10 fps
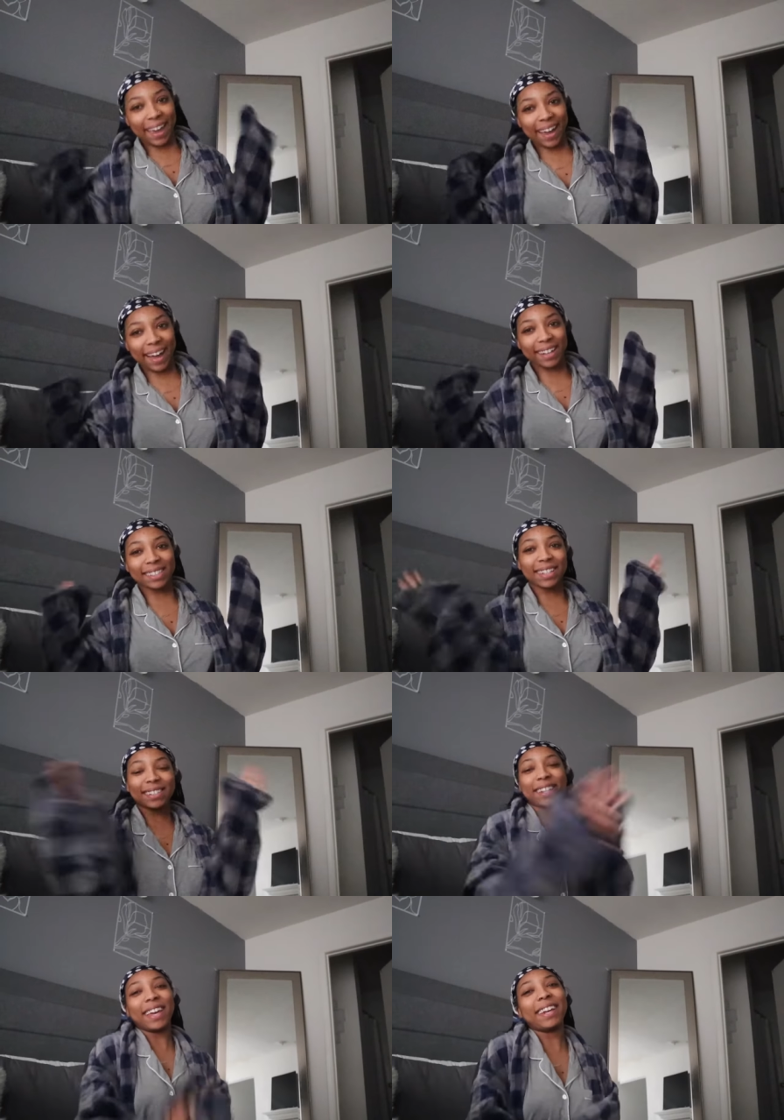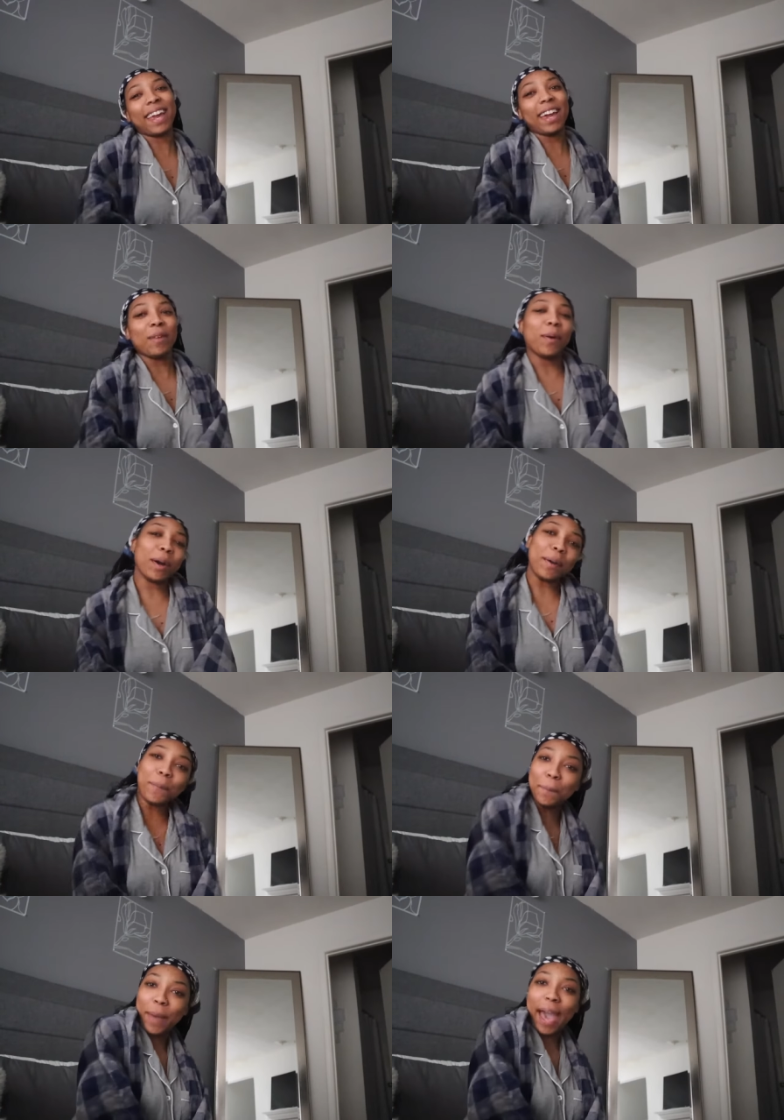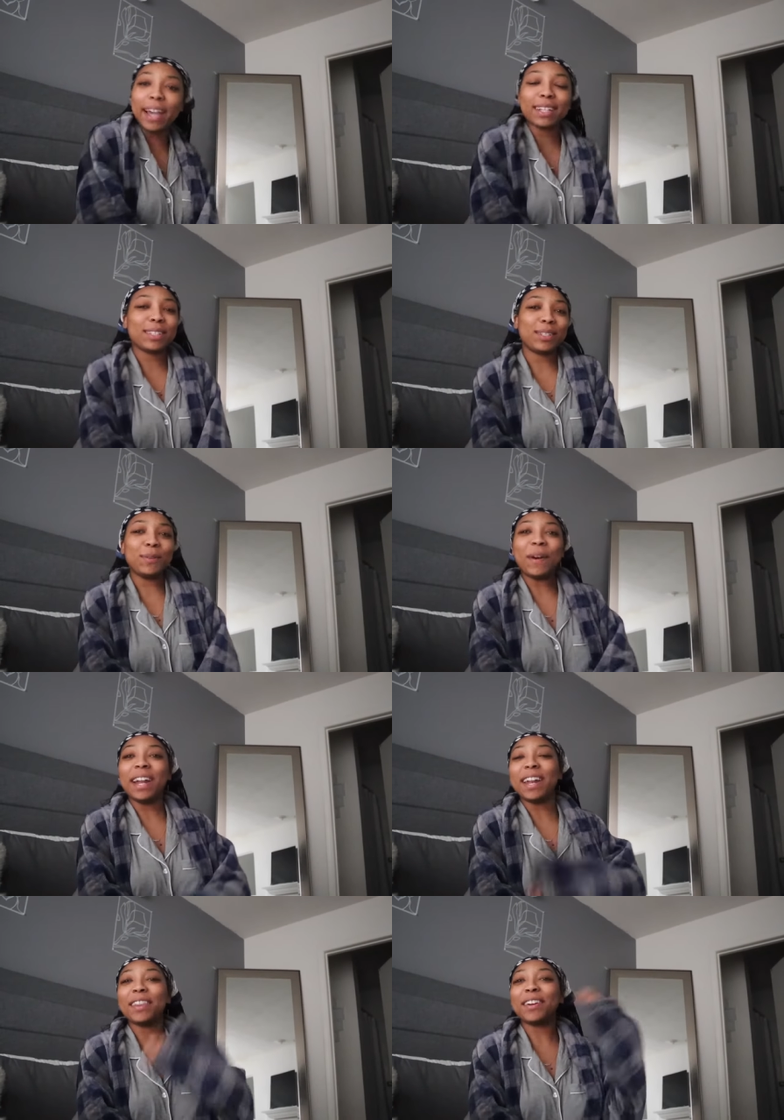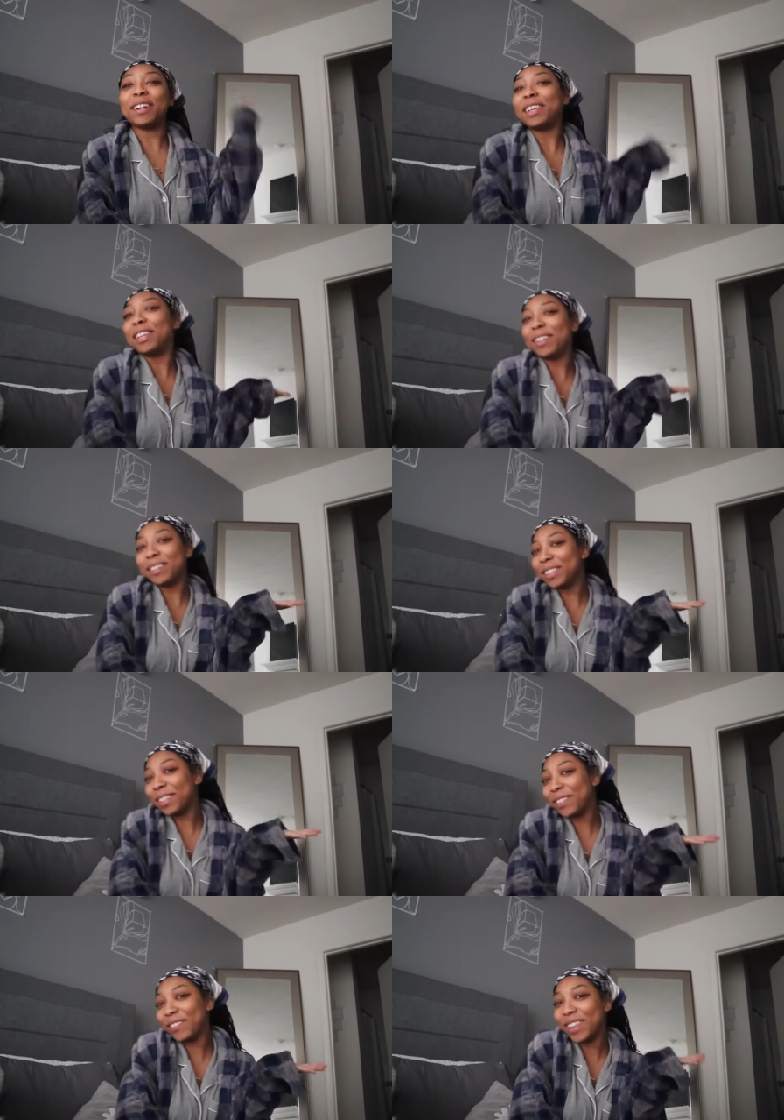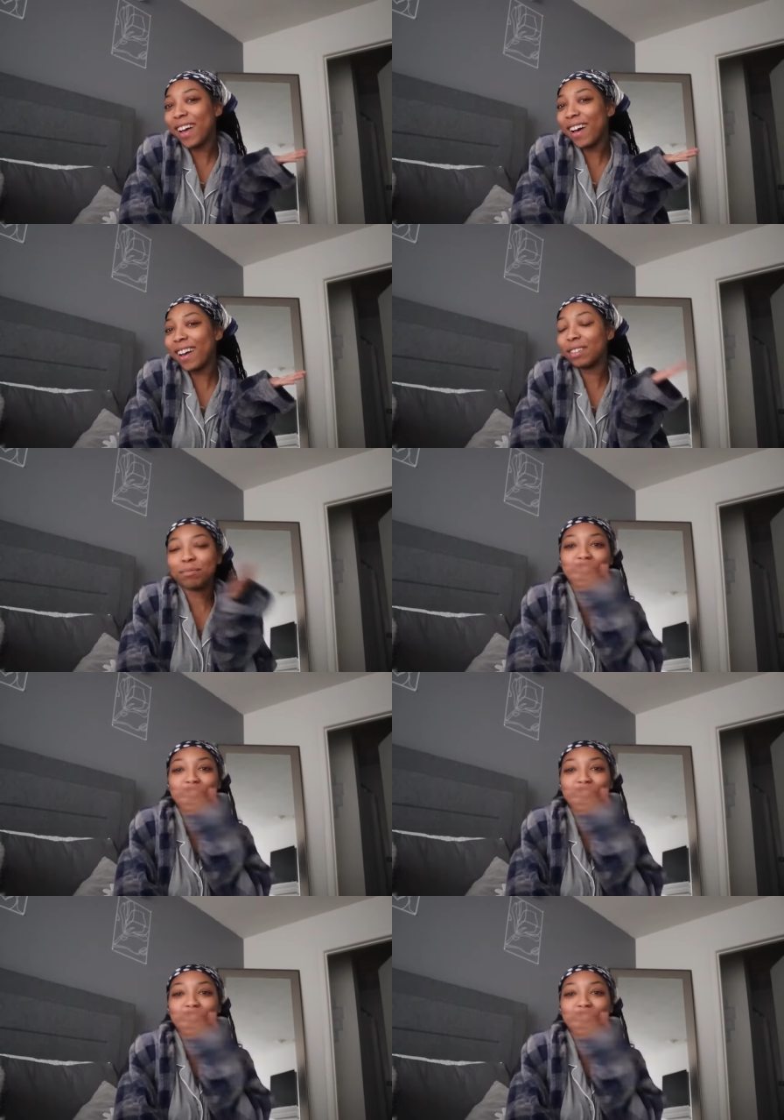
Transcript: Hey guys, it's Shalaya Dae, and welcome back to another YouTube vlog.